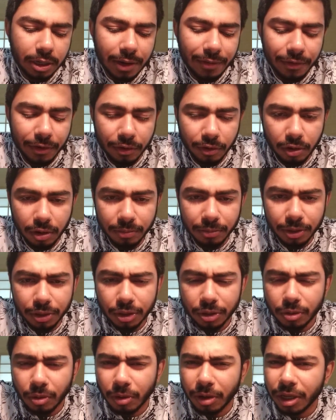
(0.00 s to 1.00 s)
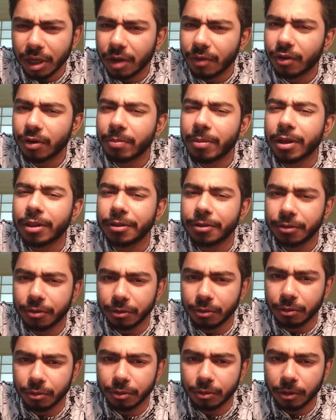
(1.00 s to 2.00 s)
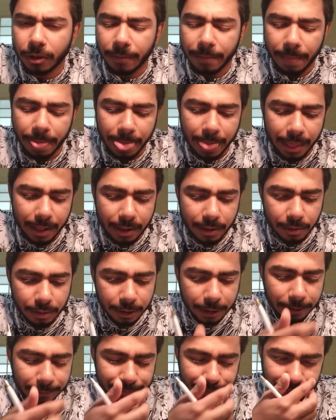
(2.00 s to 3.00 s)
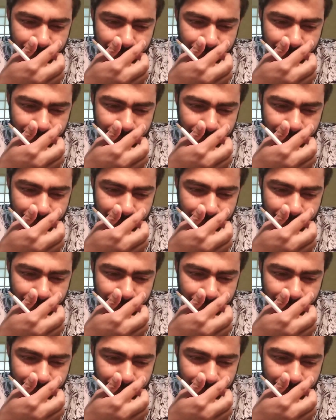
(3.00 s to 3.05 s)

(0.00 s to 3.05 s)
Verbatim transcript: diverticulum this is only covered by the serosa okay